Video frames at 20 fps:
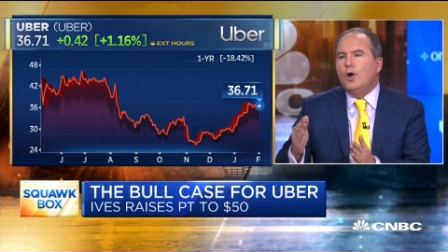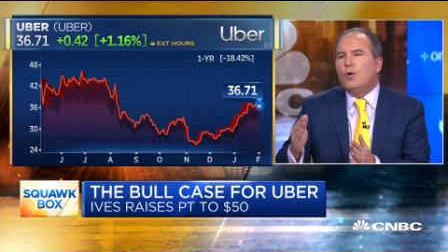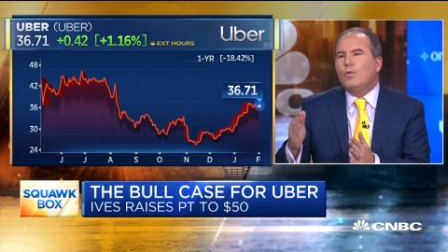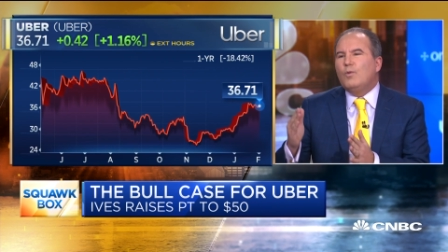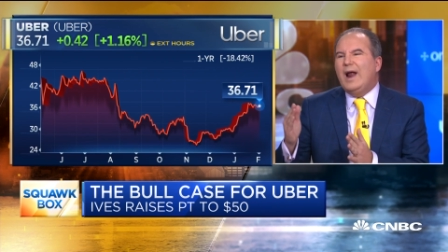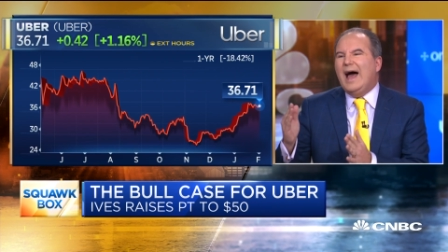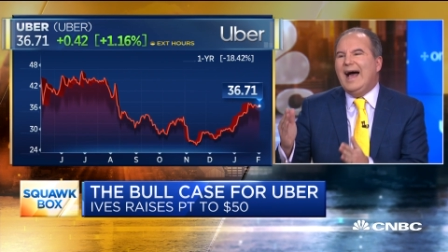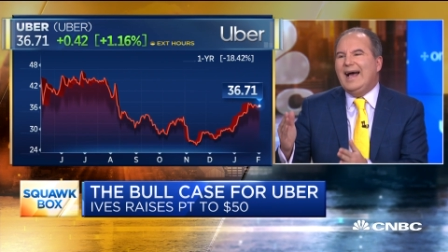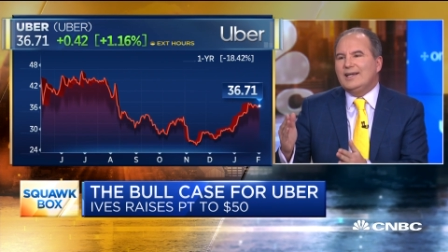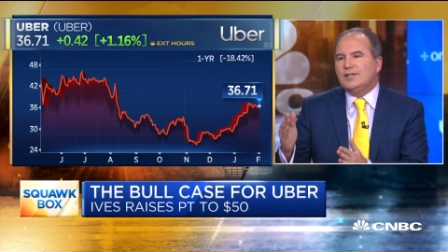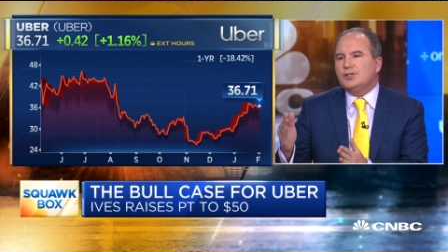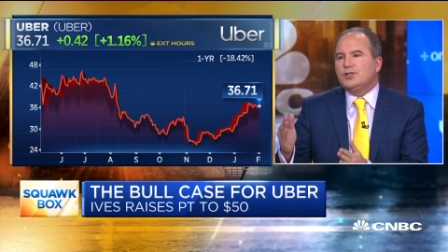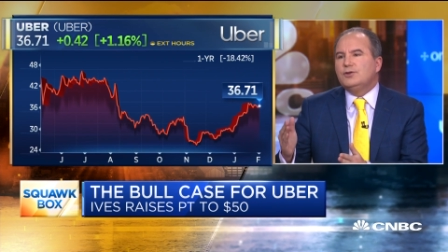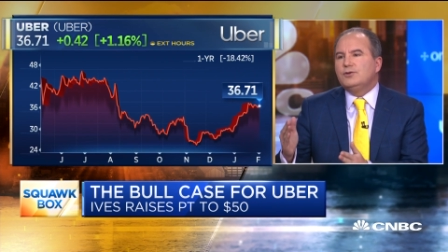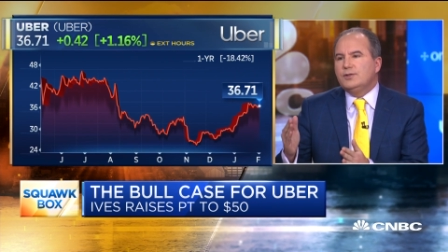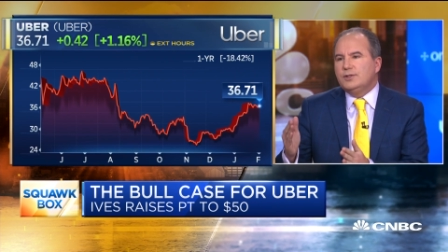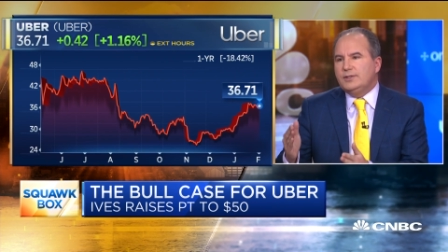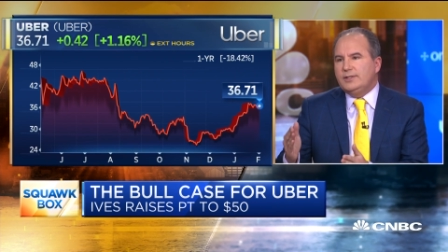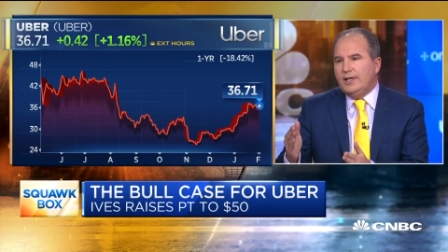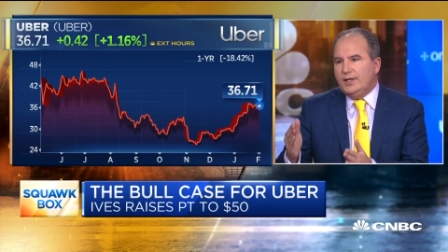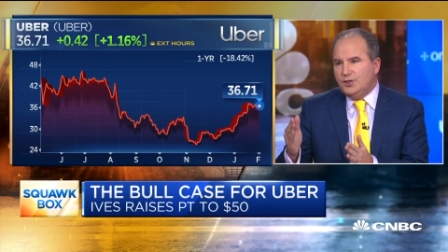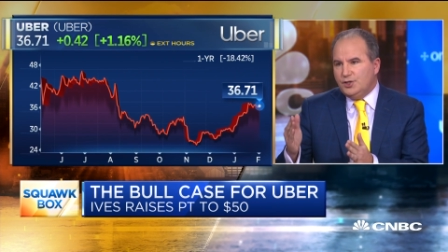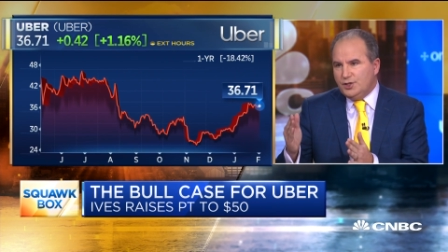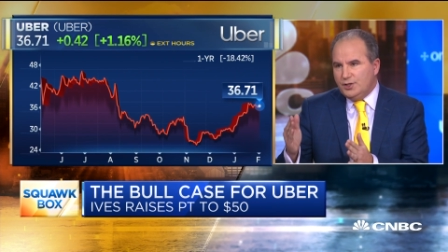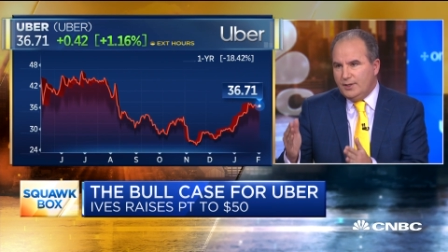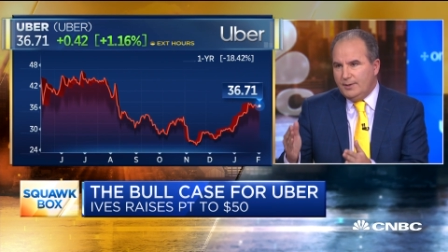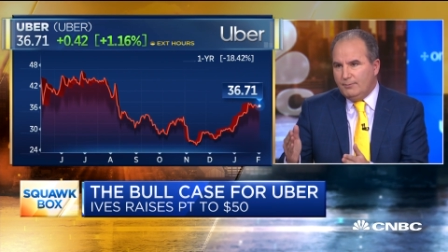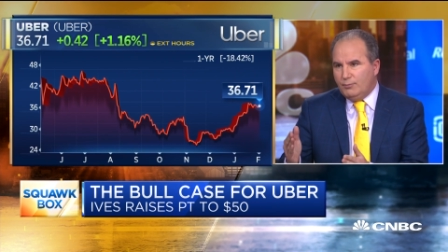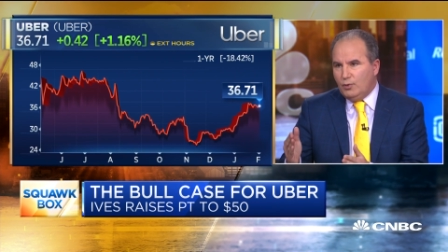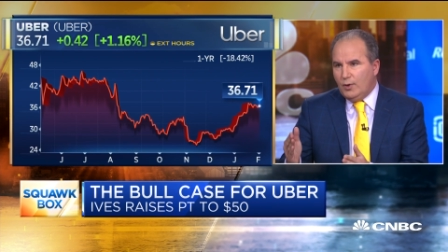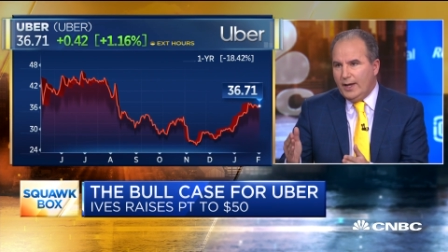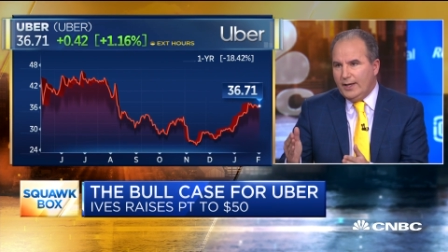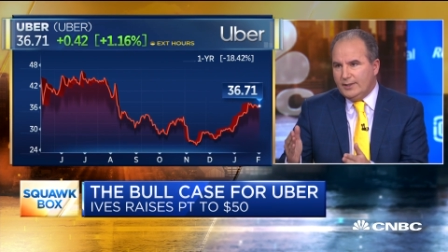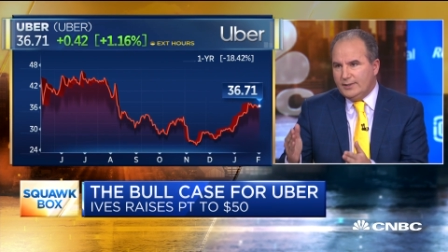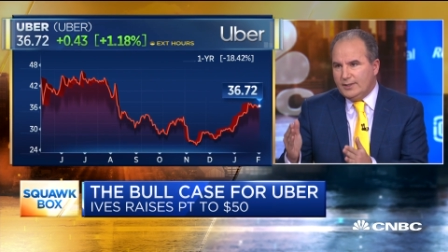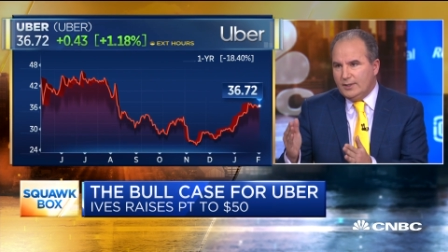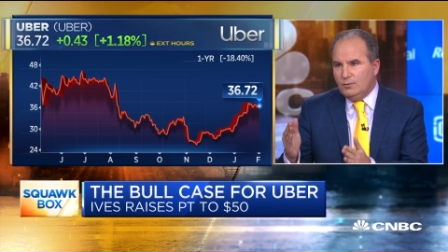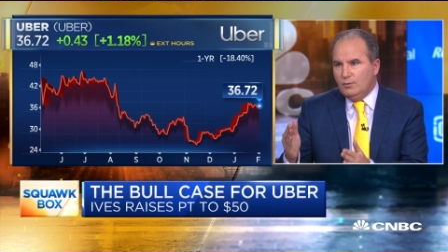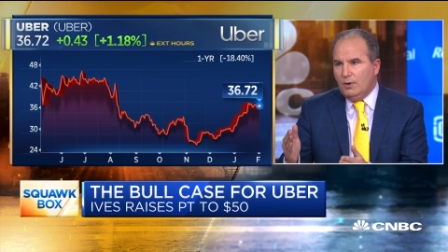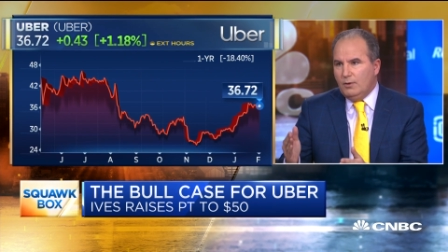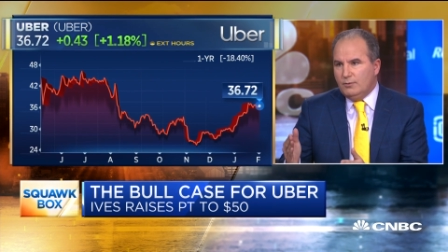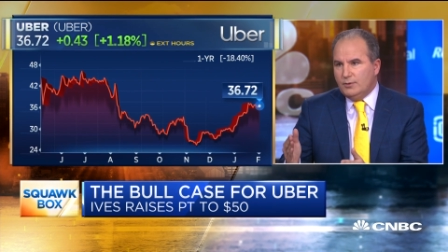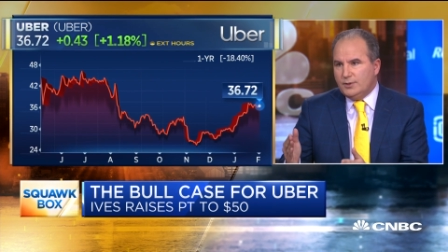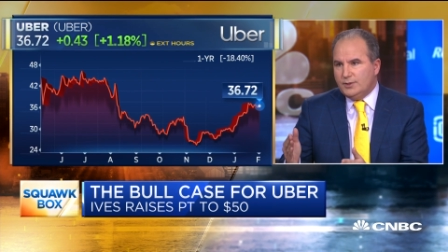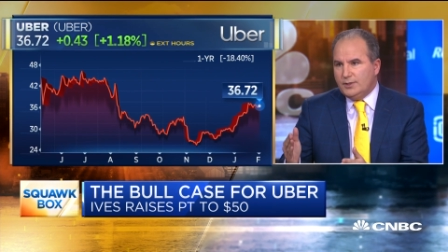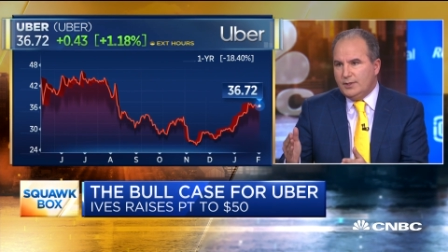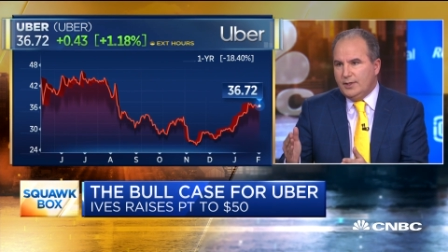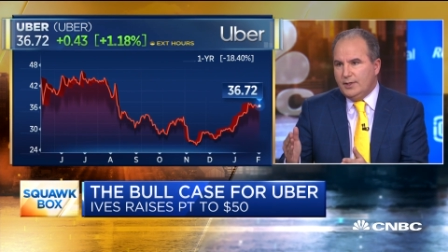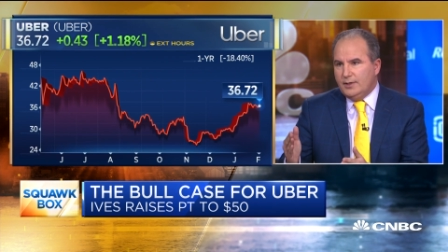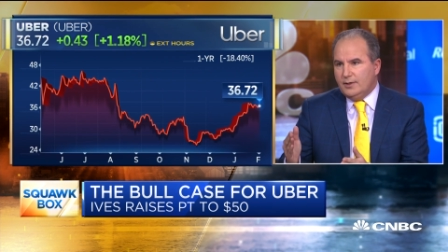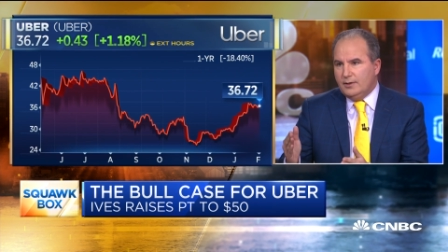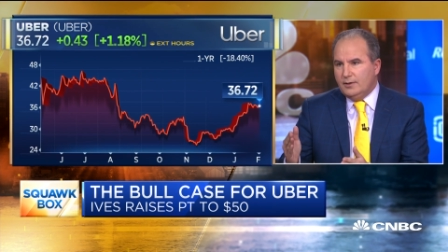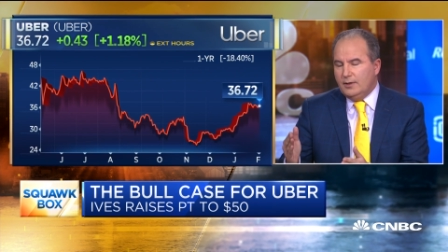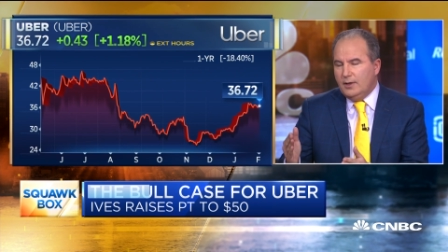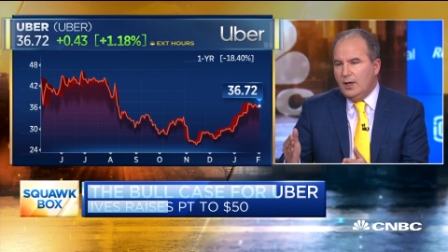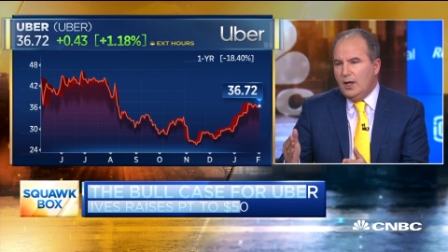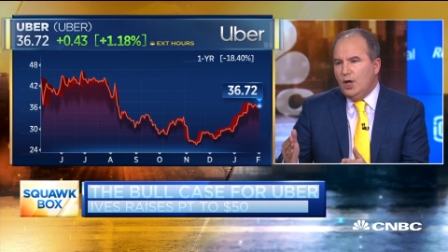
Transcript: rationalization and pricing, what we're seeing.